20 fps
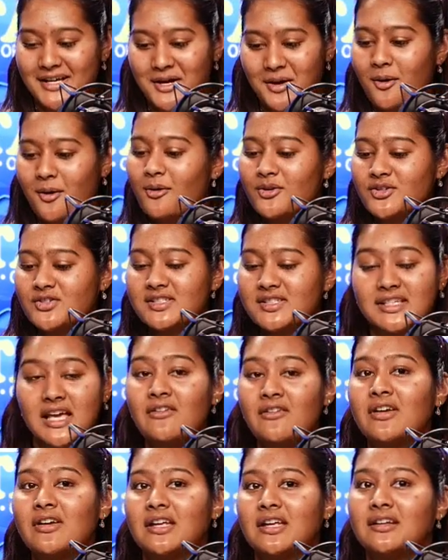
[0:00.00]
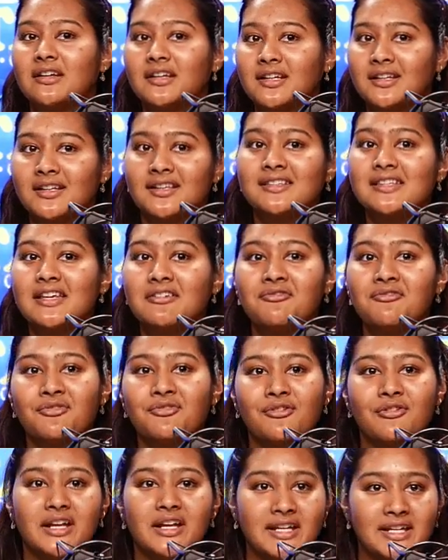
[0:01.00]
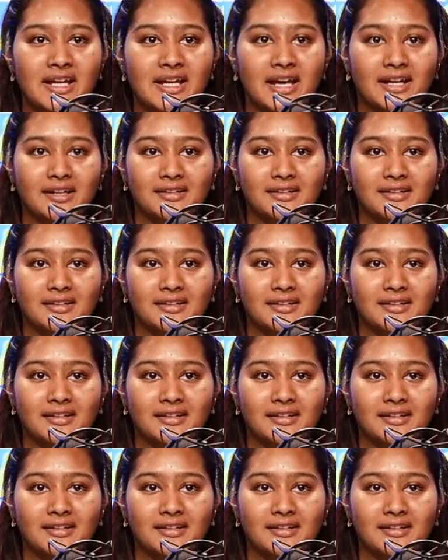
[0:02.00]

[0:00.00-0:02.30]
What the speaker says: Or just save it. Save it for a rainy day.